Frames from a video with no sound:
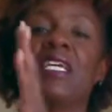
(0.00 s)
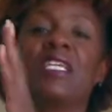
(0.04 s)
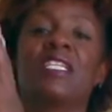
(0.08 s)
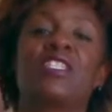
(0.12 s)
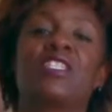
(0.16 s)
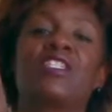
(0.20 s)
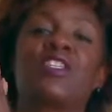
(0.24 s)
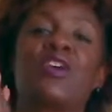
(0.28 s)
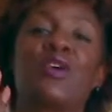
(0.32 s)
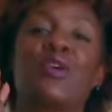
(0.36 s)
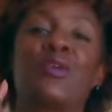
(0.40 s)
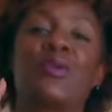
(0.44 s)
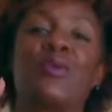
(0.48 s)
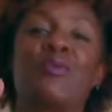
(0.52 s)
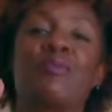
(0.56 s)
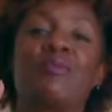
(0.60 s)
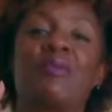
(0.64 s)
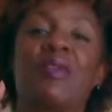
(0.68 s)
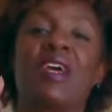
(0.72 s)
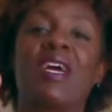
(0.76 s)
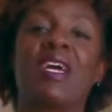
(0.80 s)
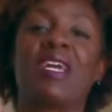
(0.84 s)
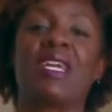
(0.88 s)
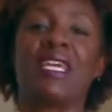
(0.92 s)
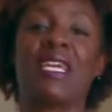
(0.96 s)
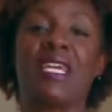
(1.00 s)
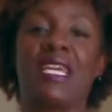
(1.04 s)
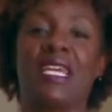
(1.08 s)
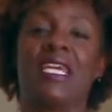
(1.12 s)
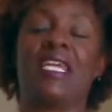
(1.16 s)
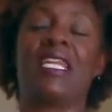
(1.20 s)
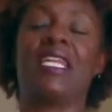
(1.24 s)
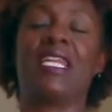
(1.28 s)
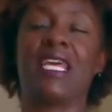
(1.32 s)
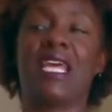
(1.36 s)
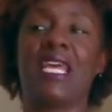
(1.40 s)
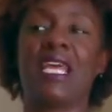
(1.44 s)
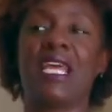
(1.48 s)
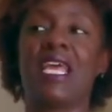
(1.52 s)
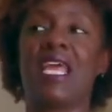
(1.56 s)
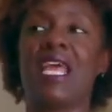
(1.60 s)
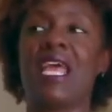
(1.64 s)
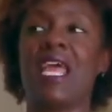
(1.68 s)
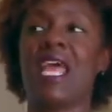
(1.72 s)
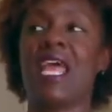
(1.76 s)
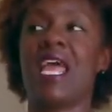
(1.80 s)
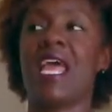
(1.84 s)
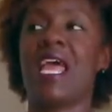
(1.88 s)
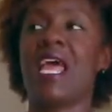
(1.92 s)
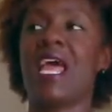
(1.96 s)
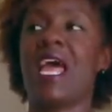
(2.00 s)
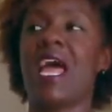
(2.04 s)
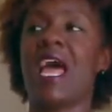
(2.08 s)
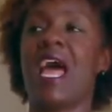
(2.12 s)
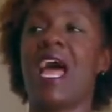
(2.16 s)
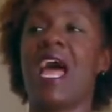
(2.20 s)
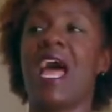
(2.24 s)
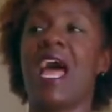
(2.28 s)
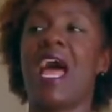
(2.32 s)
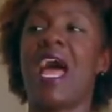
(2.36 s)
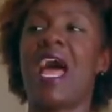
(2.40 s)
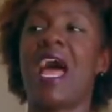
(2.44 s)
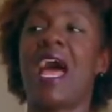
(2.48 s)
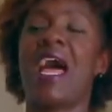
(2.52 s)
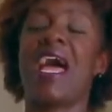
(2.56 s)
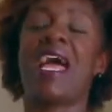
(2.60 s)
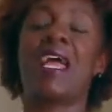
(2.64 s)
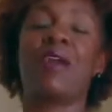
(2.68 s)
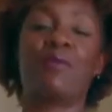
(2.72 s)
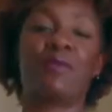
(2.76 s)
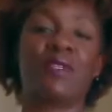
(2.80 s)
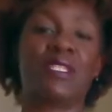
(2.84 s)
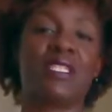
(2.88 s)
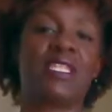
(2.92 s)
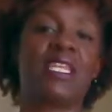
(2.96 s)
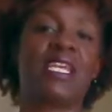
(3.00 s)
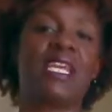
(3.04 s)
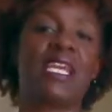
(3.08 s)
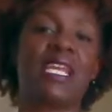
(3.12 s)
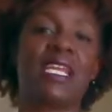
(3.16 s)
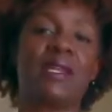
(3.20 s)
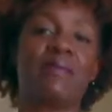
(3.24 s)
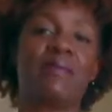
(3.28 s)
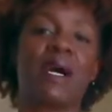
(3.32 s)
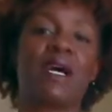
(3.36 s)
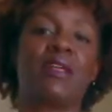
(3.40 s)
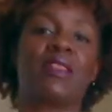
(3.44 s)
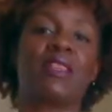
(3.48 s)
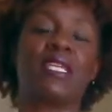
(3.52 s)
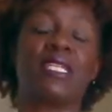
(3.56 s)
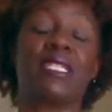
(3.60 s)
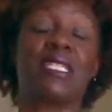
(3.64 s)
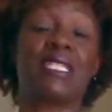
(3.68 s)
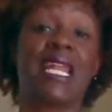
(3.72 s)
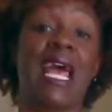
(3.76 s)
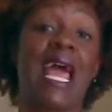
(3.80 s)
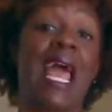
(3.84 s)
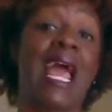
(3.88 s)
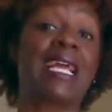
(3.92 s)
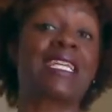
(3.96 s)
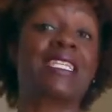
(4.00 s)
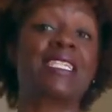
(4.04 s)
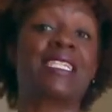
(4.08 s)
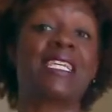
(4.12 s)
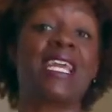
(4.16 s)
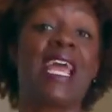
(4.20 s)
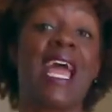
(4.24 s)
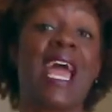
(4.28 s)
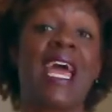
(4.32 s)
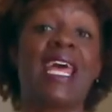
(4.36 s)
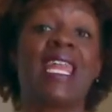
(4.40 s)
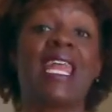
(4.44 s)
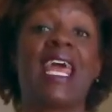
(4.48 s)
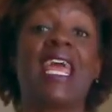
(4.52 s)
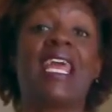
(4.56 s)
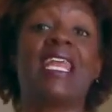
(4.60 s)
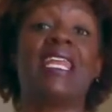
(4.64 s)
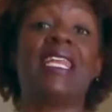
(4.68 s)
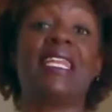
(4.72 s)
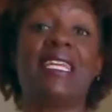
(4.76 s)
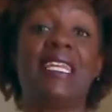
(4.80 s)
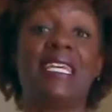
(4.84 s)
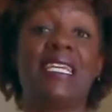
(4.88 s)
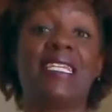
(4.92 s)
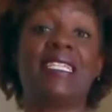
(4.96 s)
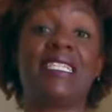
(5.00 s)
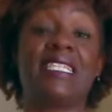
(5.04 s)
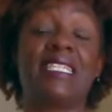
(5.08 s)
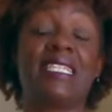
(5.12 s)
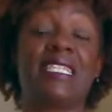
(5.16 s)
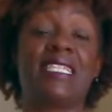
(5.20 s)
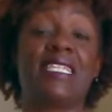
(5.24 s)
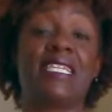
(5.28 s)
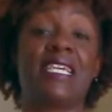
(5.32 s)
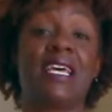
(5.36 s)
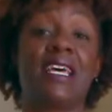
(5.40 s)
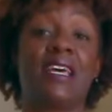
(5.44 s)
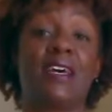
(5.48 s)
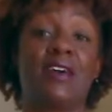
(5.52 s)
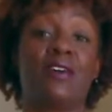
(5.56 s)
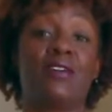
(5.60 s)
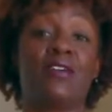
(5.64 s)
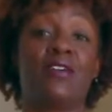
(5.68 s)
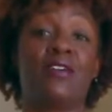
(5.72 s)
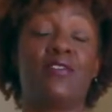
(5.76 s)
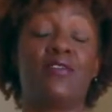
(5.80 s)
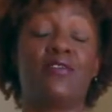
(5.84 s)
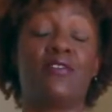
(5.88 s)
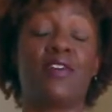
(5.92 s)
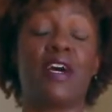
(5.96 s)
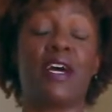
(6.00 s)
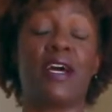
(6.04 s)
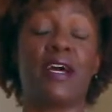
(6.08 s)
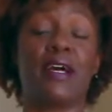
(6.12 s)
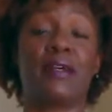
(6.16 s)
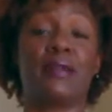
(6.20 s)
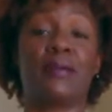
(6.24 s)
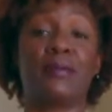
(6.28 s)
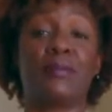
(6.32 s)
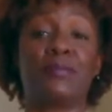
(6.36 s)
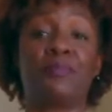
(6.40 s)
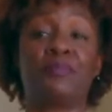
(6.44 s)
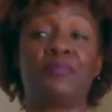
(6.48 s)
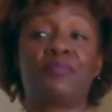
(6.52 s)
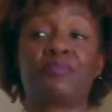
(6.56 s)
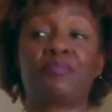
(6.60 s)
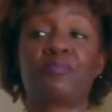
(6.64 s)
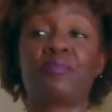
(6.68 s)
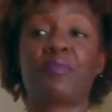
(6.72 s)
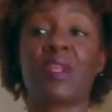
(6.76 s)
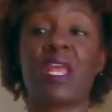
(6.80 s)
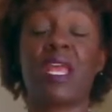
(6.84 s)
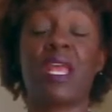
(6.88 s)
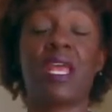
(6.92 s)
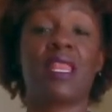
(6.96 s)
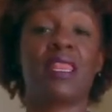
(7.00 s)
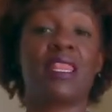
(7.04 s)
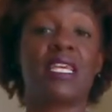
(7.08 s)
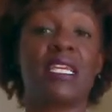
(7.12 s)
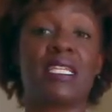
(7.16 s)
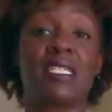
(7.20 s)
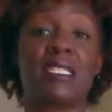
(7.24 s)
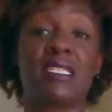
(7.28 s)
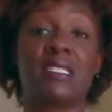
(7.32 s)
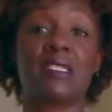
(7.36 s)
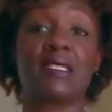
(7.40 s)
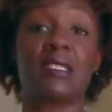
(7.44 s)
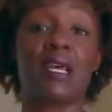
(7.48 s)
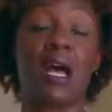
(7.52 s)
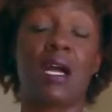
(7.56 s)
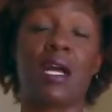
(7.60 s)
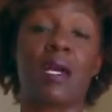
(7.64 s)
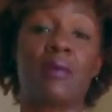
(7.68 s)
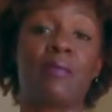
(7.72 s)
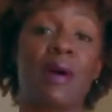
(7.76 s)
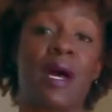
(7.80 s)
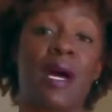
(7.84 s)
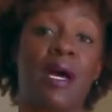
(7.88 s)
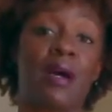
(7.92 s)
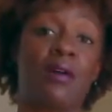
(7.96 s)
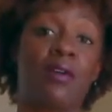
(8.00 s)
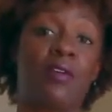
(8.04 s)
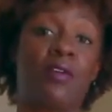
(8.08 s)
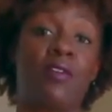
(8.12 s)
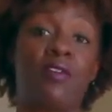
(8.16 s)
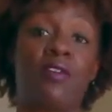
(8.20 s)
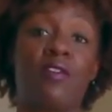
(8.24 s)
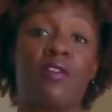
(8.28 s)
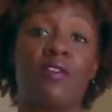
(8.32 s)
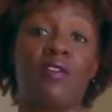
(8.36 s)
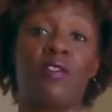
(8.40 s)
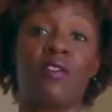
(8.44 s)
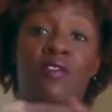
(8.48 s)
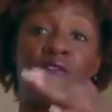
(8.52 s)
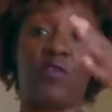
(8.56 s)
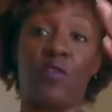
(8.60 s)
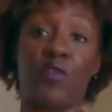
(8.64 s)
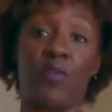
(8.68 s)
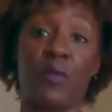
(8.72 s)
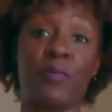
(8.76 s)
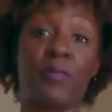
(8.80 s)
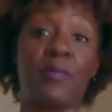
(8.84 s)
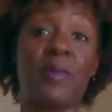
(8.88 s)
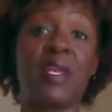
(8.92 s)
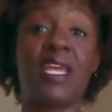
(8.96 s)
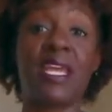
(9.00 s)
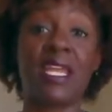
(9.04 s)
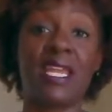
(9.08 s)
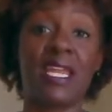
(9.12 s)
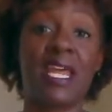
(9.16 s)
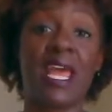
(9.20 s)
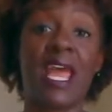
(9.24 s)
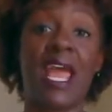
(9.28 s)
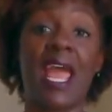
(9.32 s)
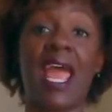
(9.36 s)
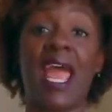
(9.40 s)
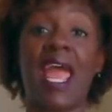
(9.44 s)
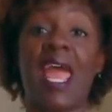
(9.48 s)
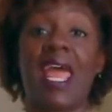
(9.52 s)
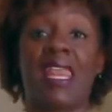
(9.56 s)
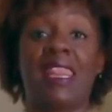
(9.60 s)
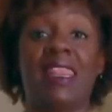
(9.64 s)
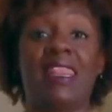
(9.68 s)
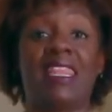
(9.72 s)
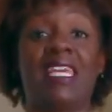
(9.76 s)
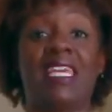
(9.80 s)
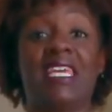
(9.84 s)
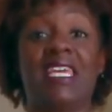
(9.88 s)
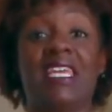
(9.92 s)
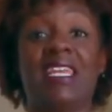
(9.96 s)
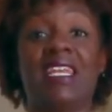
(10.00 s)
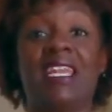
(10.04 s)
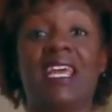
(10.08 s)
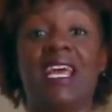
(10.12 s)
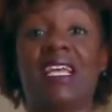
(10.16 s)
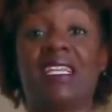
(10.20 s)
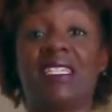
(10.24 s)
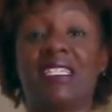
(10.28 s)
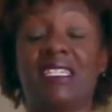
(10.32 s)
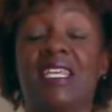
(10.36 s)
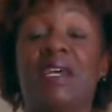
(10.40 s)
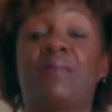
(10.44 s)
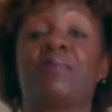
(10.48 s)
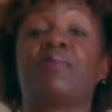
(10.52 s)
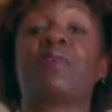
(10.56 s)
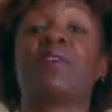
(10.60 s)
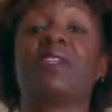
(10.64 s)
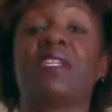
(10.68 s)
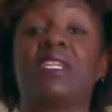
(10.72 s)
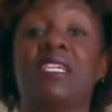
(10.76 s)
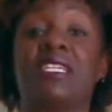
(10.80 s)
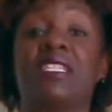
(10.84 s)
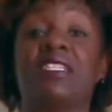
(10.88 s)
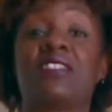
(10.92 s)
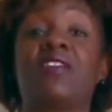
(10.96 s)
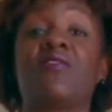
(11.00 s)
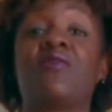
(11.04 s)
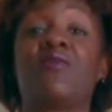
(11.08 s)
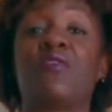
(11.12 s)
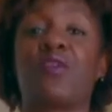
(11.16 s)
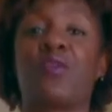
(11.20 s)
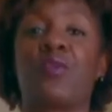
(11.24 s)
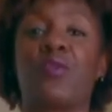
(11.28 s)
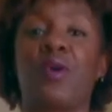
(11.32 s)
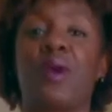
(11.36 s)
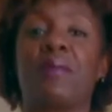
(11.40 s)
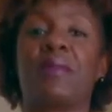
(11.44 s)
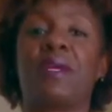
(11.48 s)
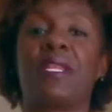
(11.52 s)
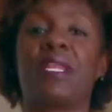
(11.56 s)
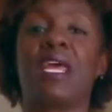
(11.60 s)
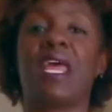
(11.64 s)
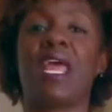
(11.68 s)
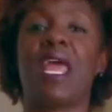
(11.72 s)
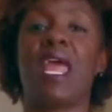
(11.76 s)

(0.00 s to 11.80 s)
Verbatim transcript: So again, I was thinking about this and I actually had a list of um, things to talk about for men and then a separate list for women.